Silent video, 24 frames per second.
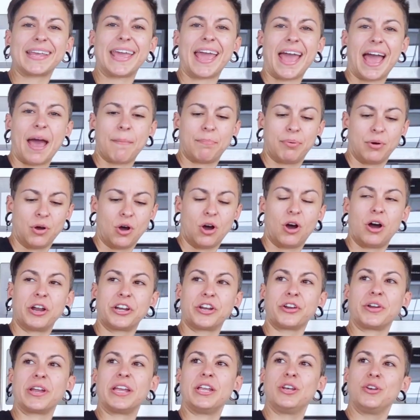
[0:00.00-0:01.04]
cap on
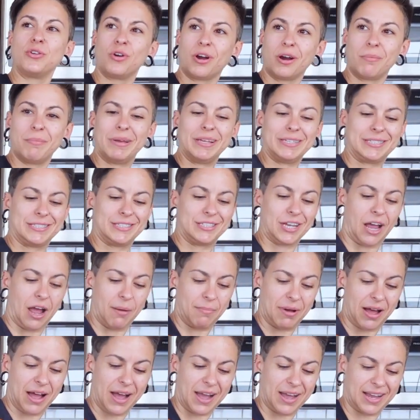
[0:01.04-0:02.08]
your enormous
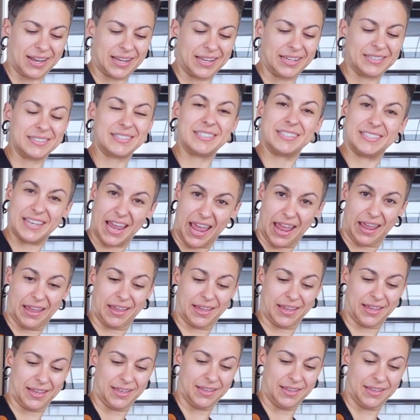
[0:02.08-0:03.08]
tomahawk steak. You